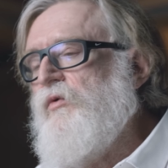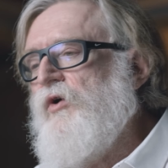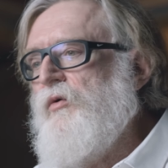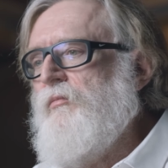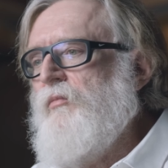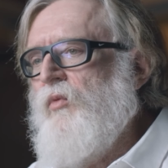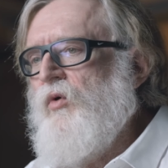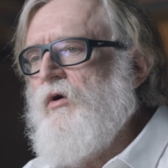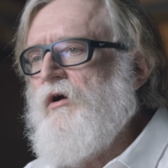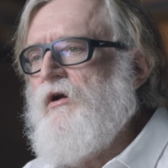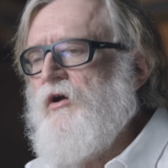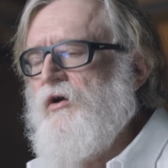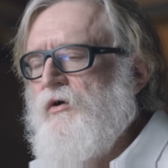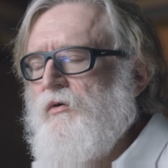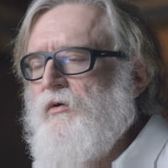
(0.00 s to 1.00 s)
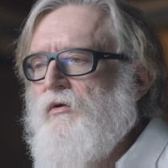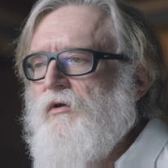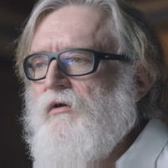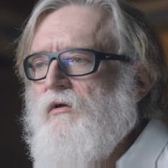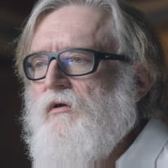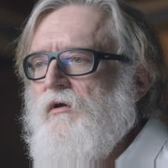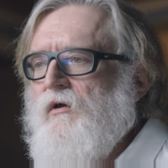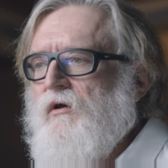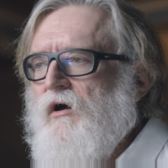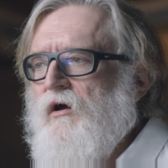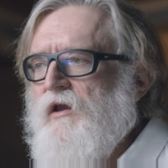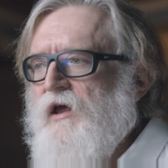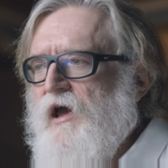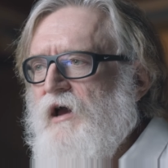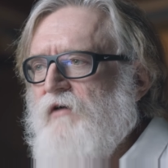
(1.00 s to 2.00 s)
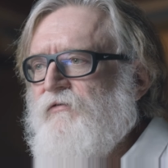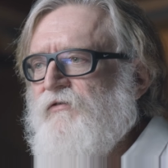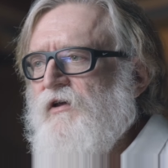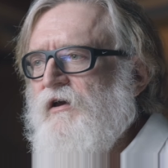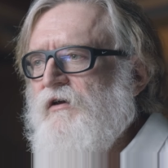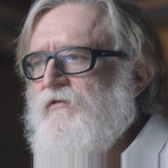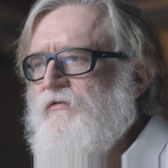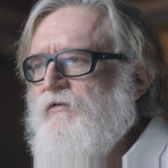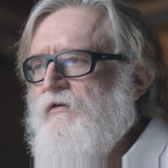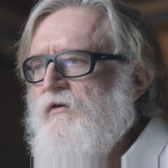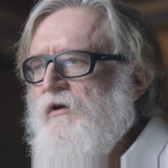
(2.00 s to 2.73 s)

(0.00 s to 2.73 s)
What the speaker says: They covered their tracks, so they don't feel confident about